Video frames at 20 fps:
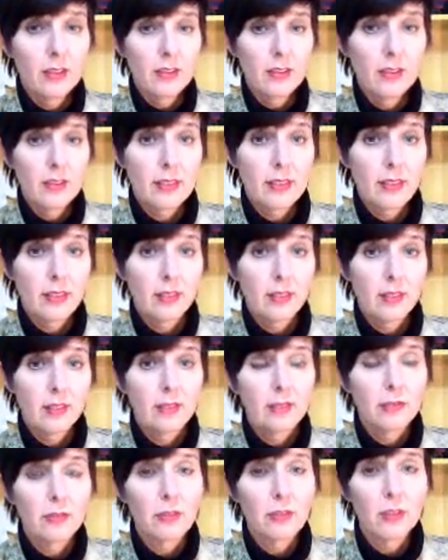sing
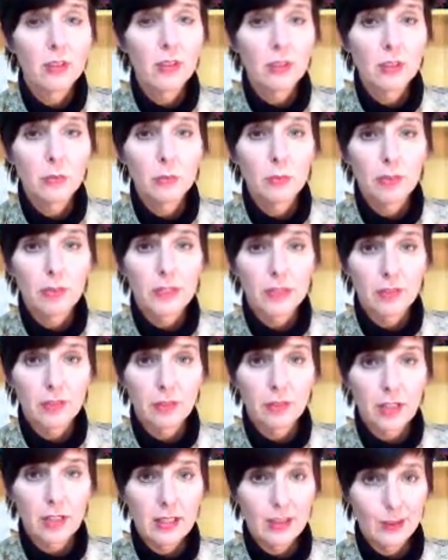full, complete
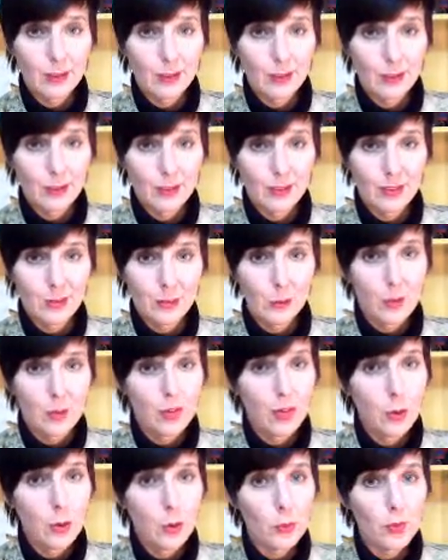phrases with
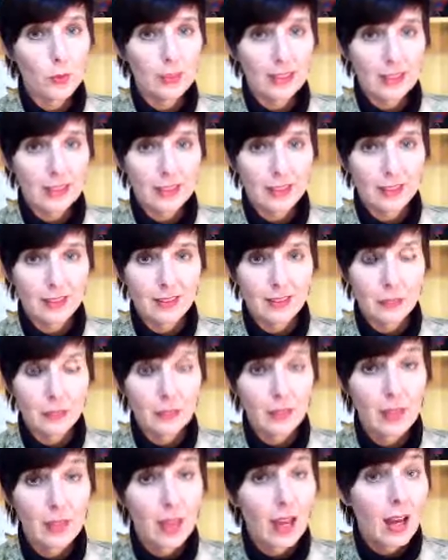total ease.
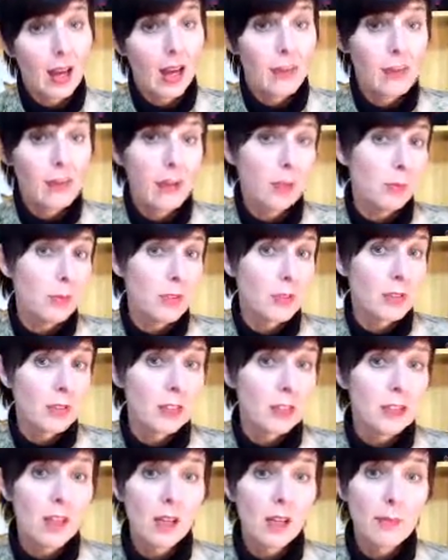I've helped
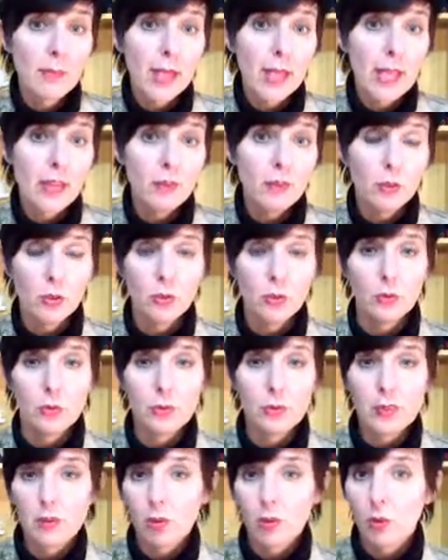young men
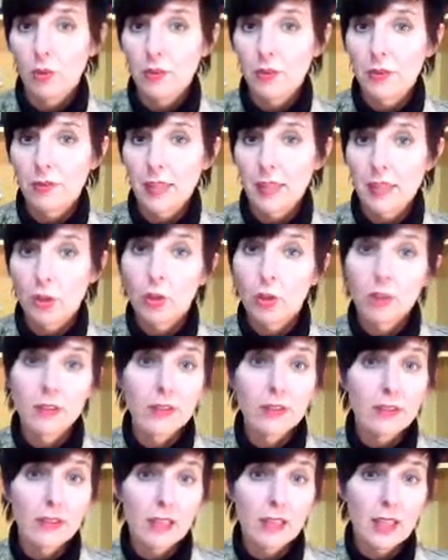who'd been told that they
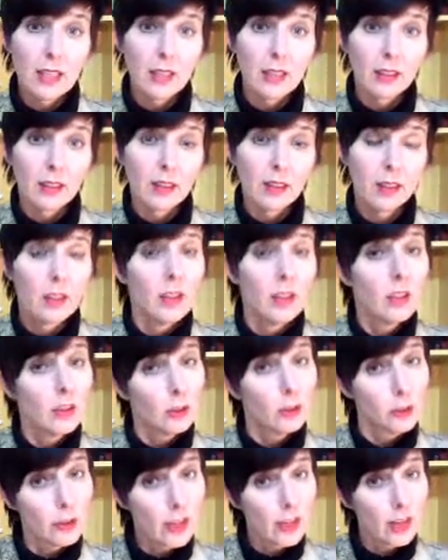couldn't sing
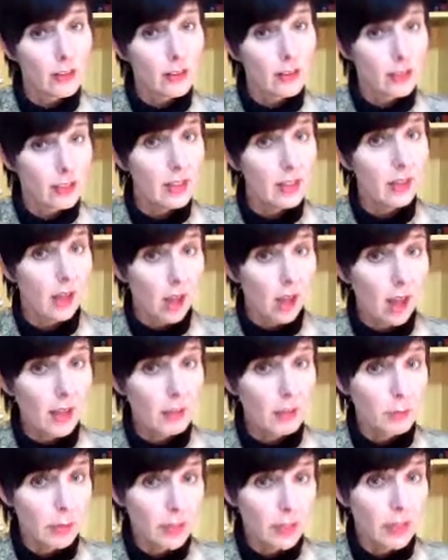learn how to sing
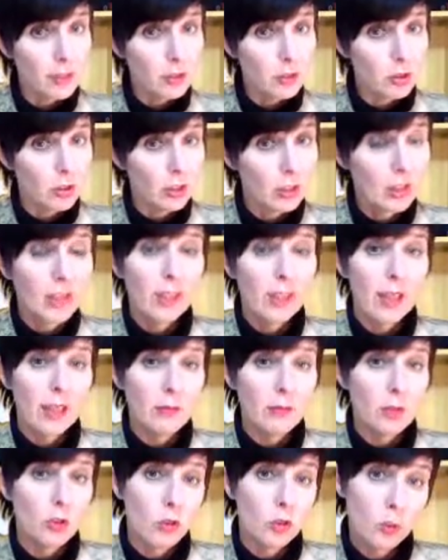on pitch
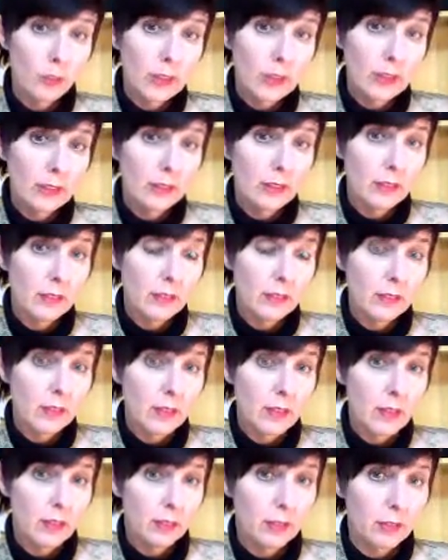and join
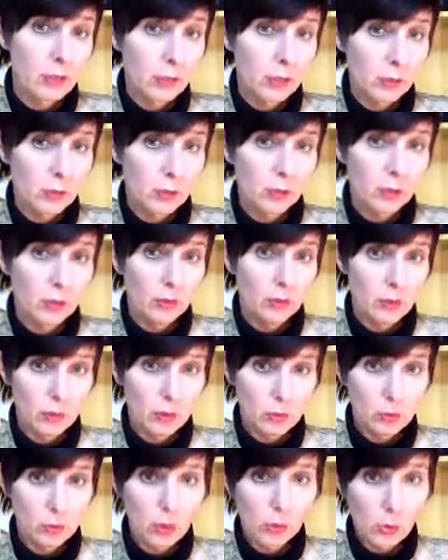their local
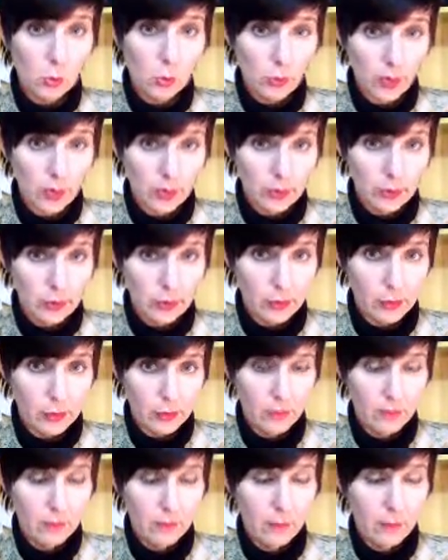school choirs.